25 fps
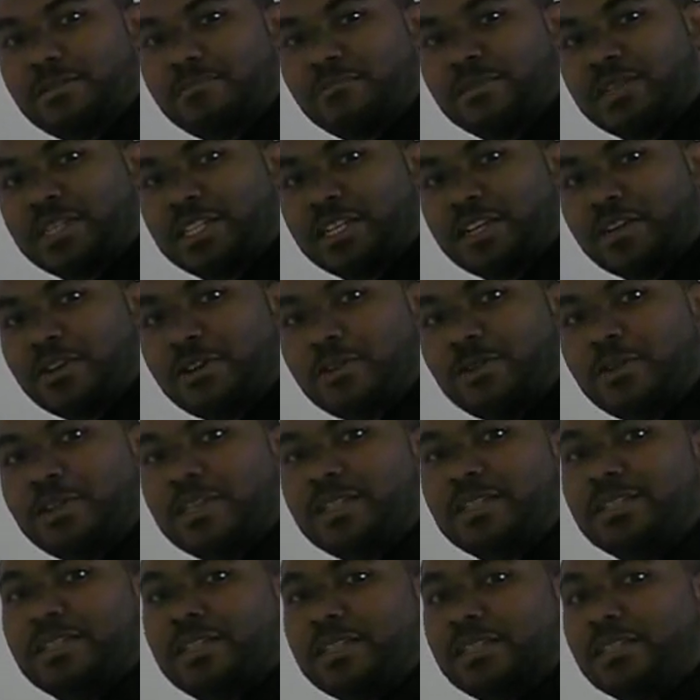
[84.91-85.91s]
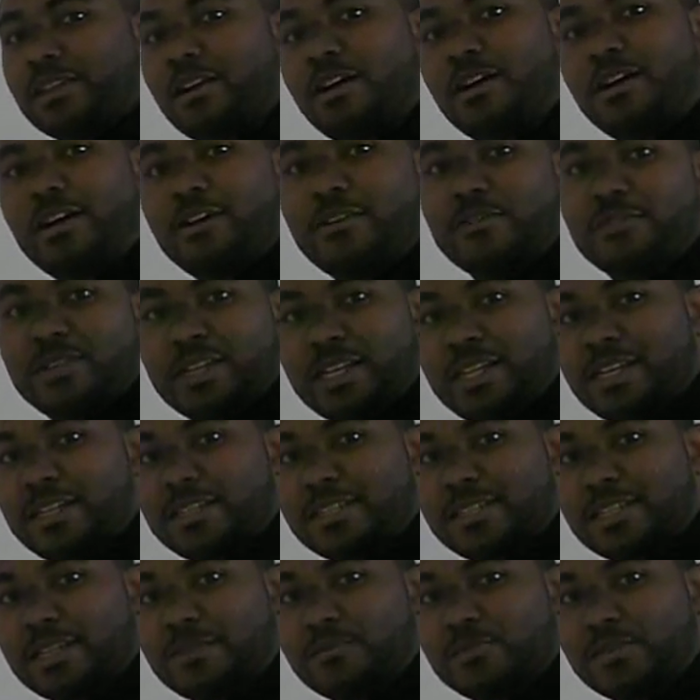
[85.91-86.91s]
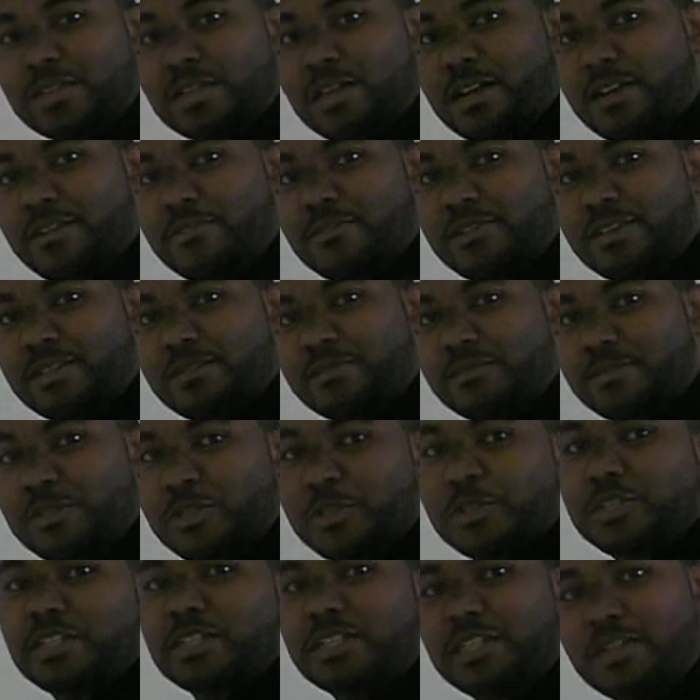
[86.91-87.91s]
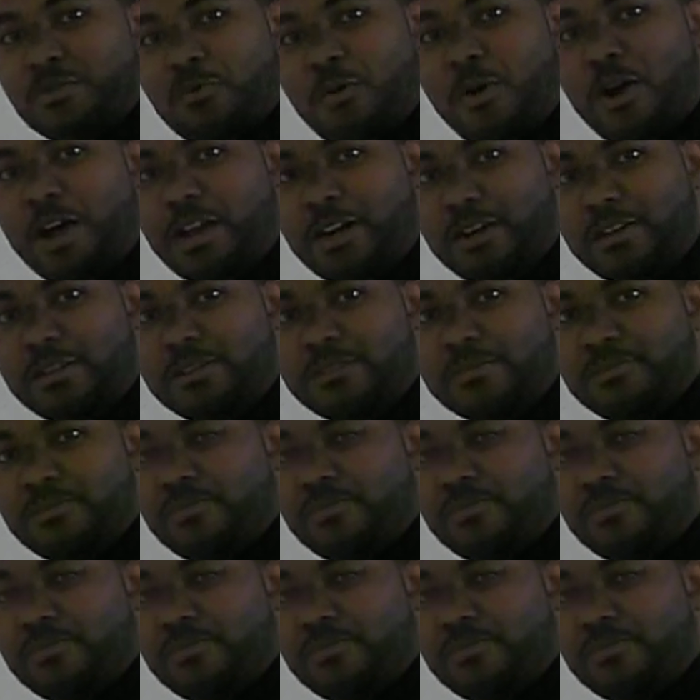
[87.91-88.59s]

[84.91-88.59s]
material is dissolved in some solvent, usually water.